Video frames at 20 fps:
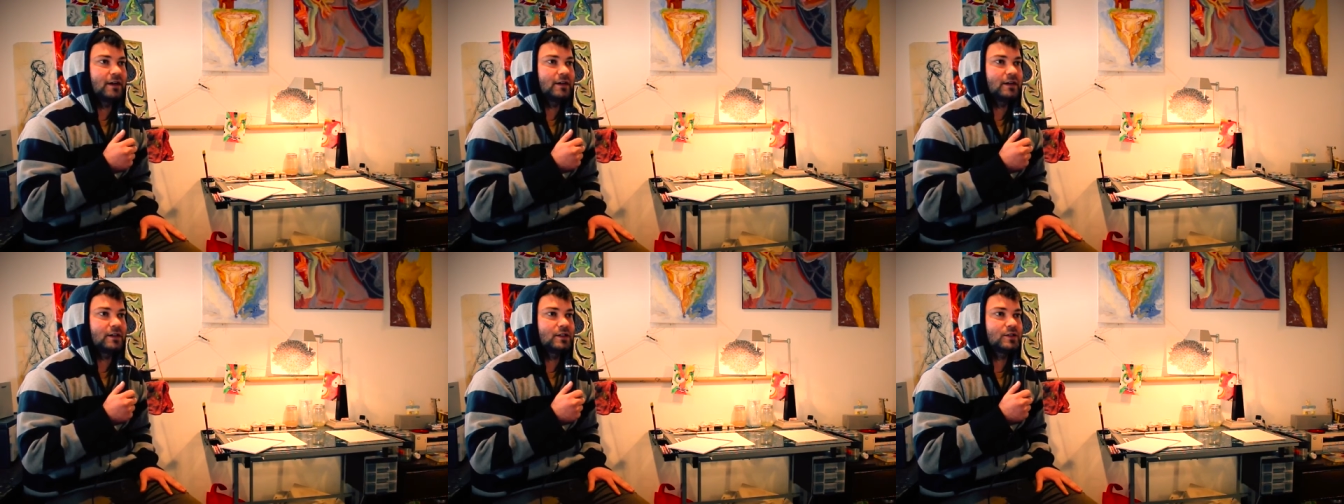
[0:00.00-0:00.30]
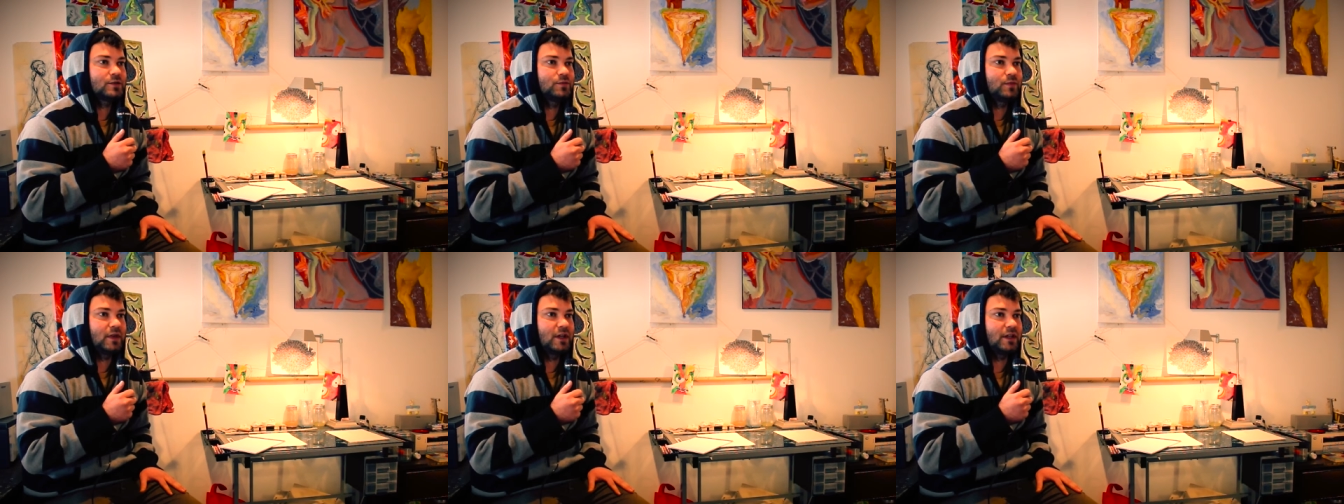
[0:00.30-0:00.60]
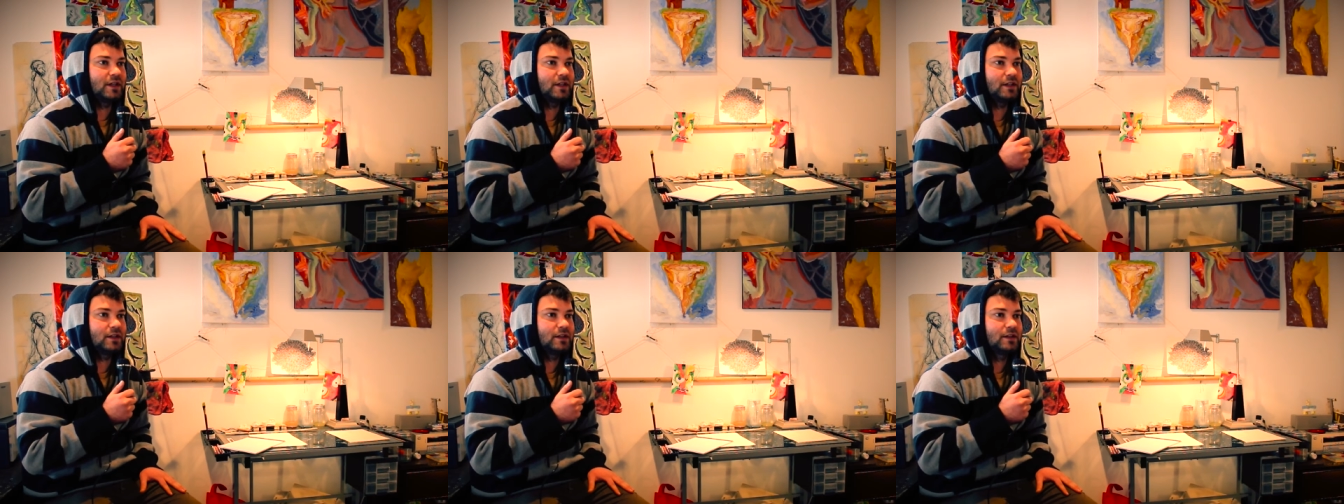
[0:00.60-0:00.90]
It's
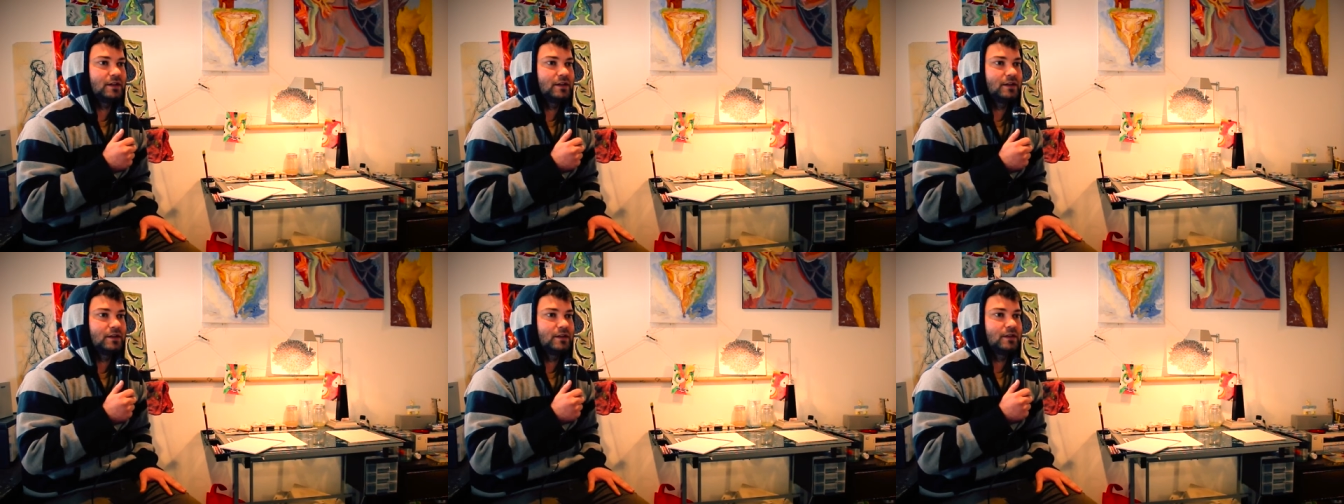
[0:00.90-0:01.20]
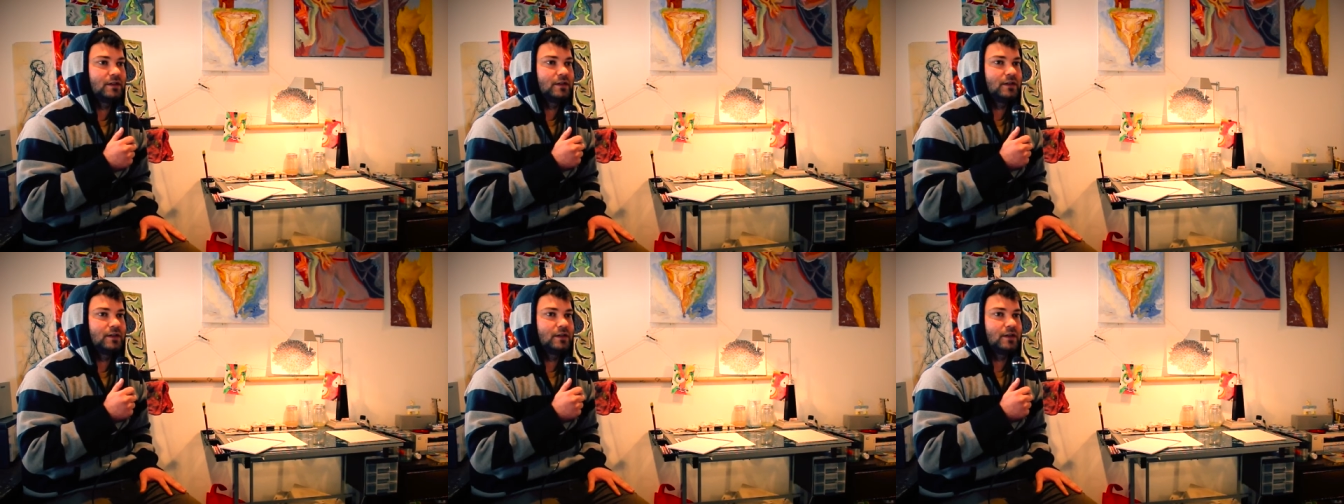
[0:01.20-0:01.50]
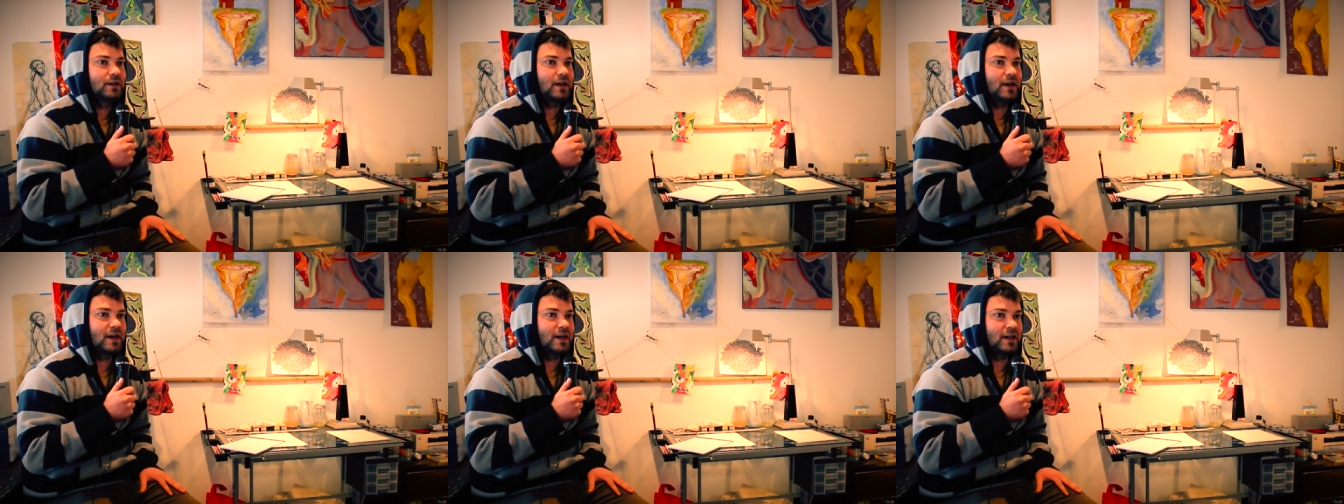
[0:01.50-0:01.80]
been
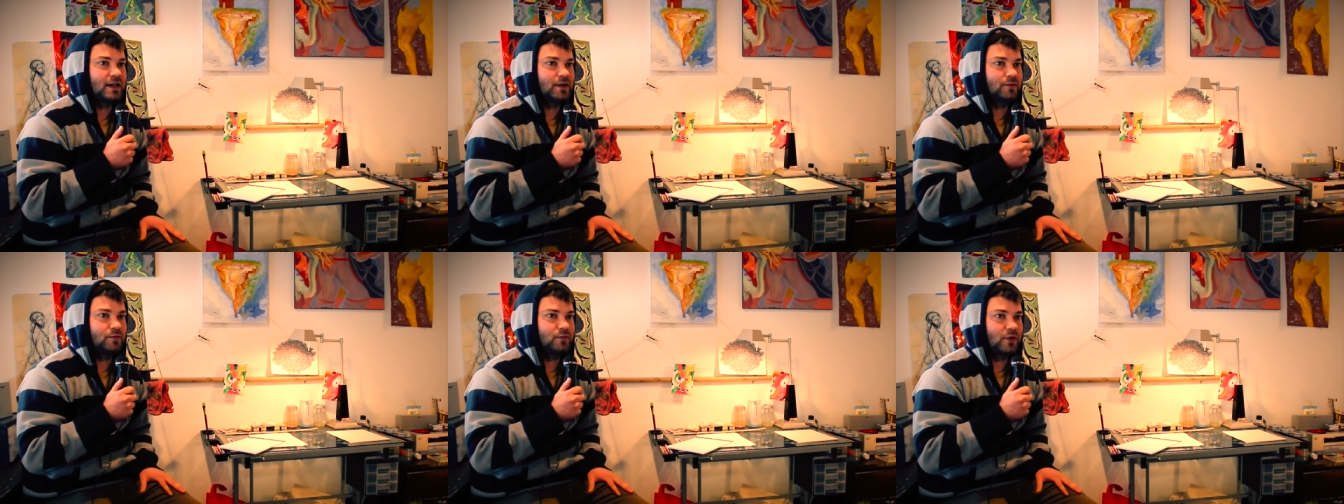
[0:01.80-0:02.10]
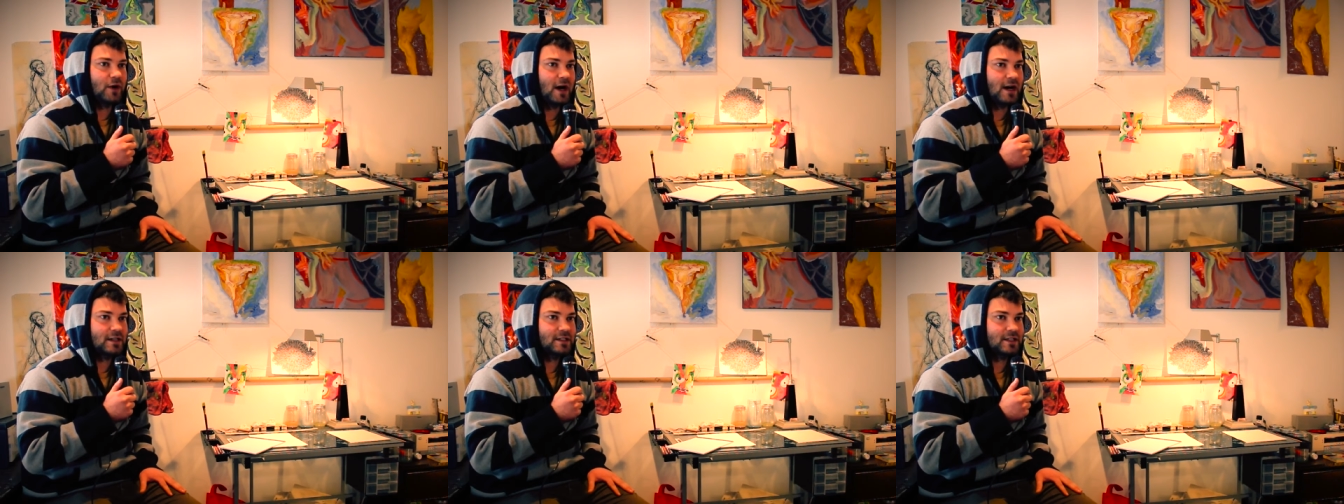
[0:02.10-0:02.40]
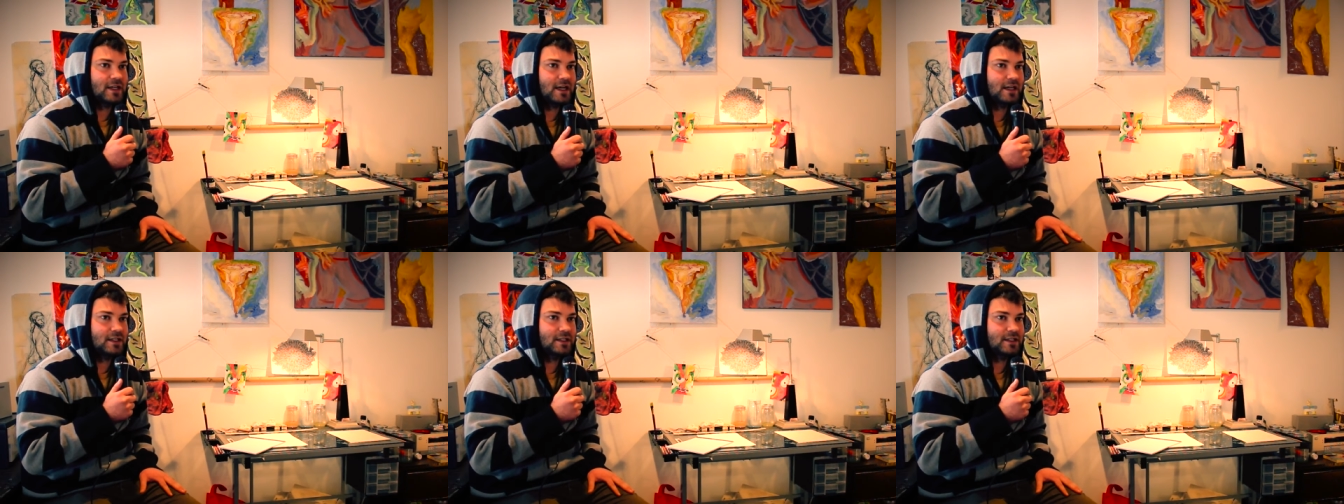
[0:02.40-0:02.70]
a
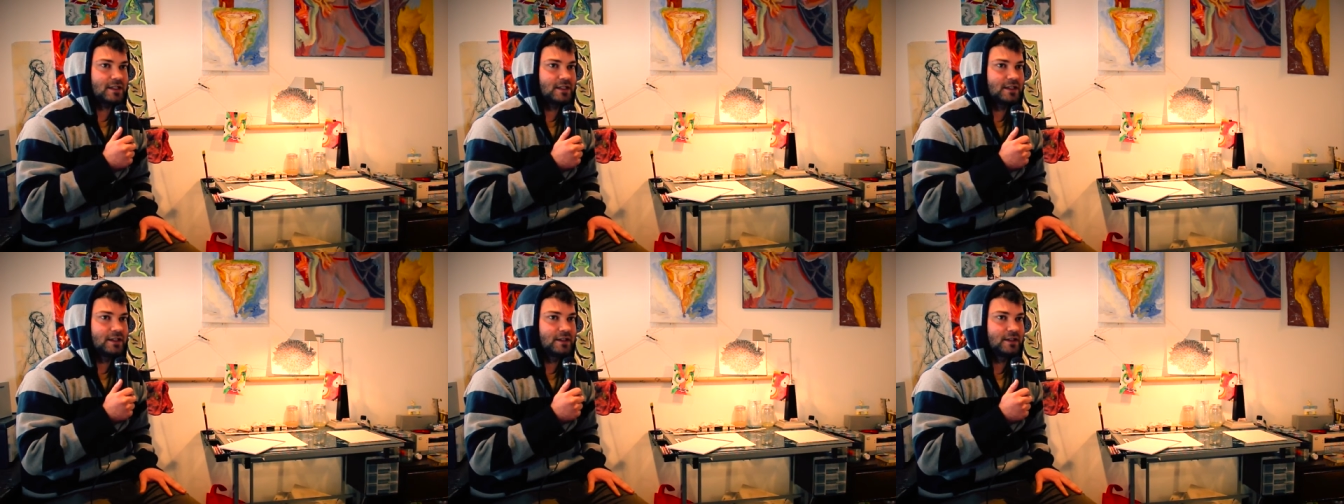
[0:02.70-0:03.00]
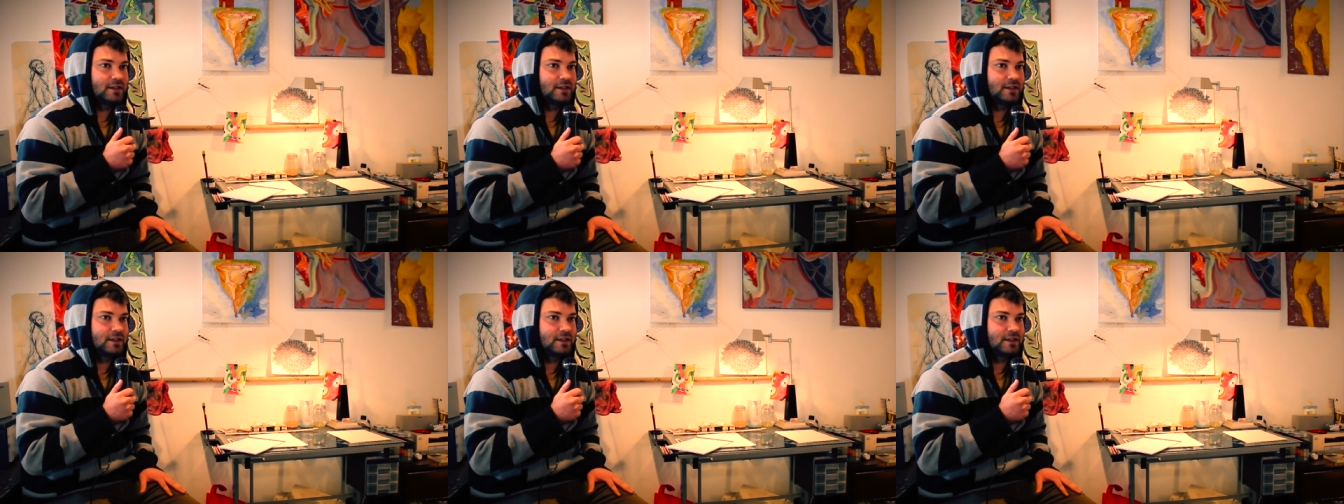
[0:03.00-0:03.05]
process